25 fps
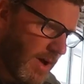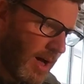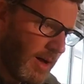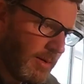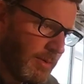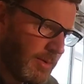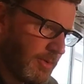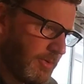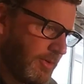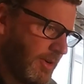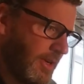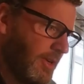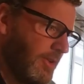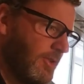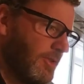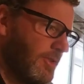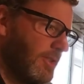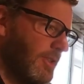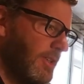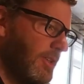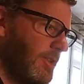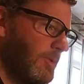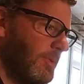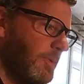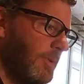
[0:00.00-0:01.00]
I'll be
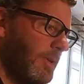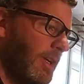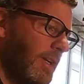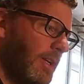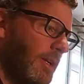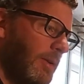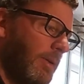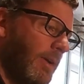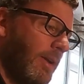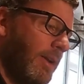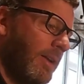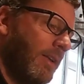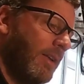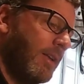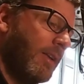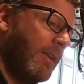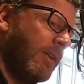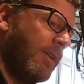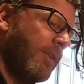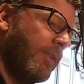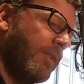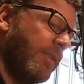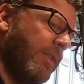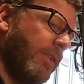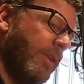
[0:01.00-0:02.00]
reusing this one anyway.
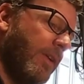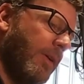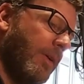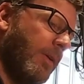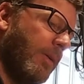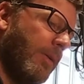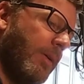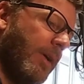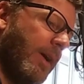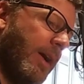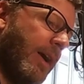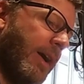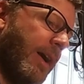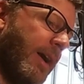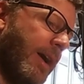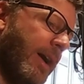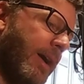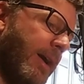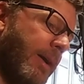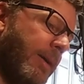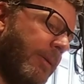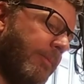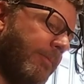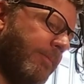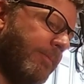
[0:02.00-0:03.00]
So
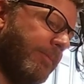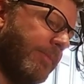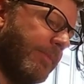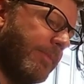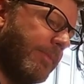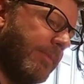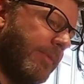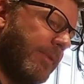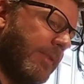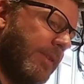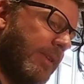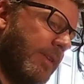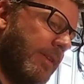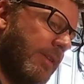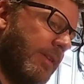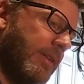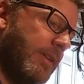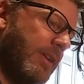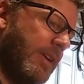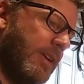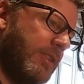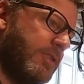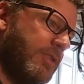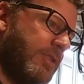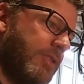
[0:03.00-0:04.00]

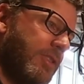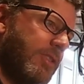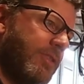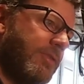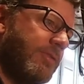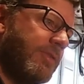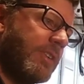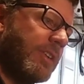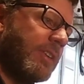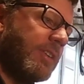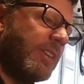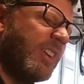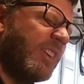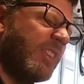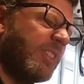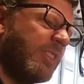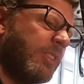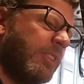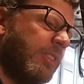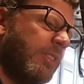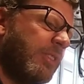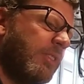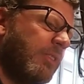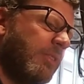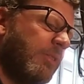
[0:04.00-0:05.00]
you have to just figure out
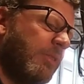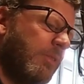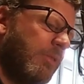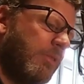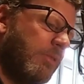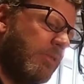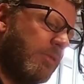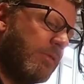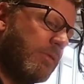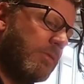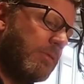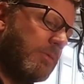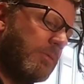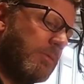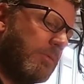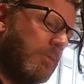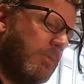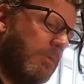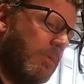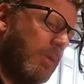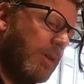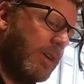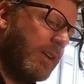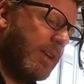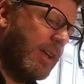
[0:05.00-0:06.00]

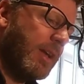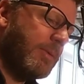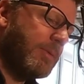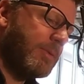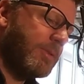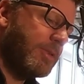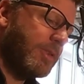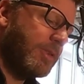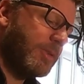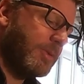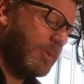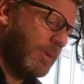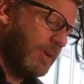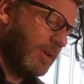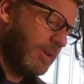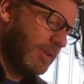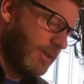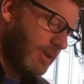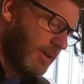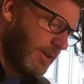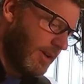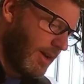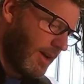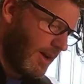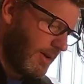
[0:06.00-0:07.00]
what cable does what.
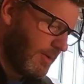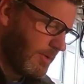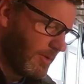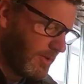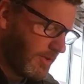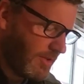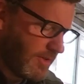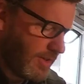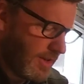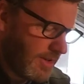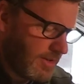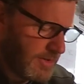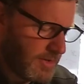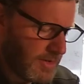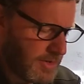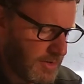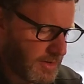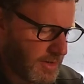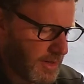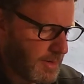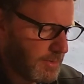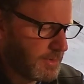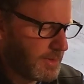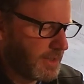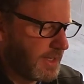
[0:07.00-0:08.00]
I wouldn't say it's too
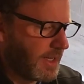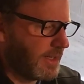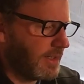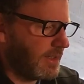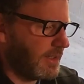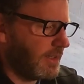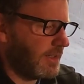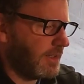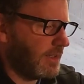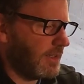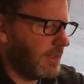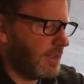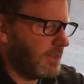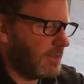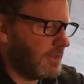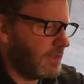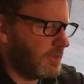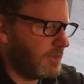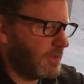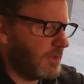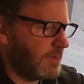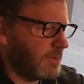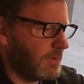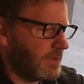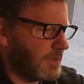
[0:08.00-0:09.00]
complicated as it
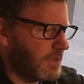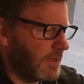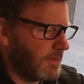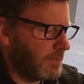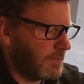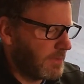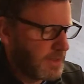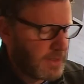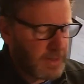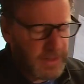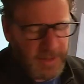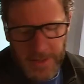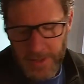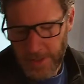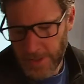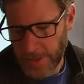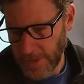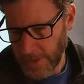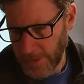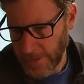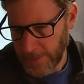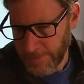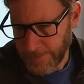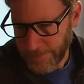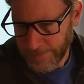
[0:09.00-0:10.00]
dribbles on me.
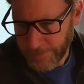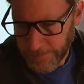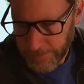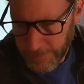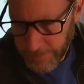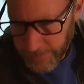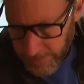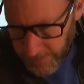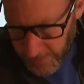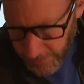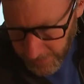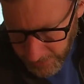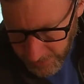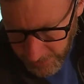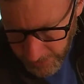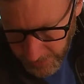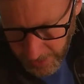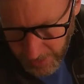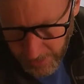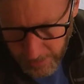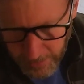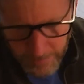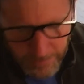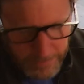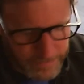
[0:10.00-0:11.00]

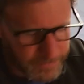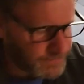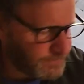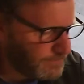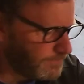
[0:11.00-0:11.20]
So